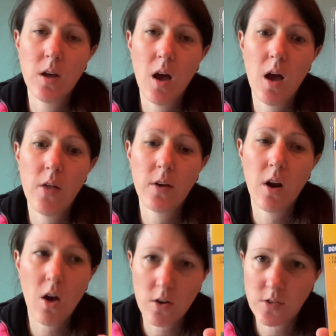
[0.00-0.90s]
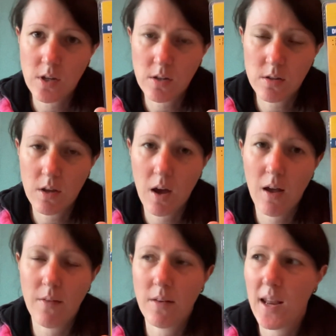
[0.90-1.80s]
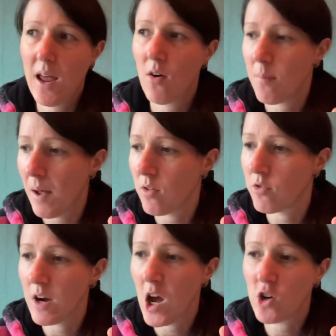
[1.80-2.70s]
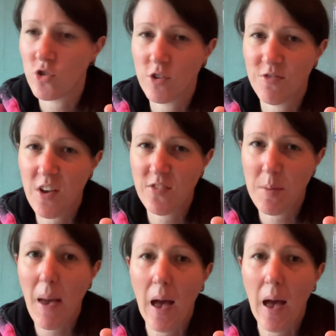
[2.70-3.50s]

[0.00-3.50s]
the classes and they're about £350.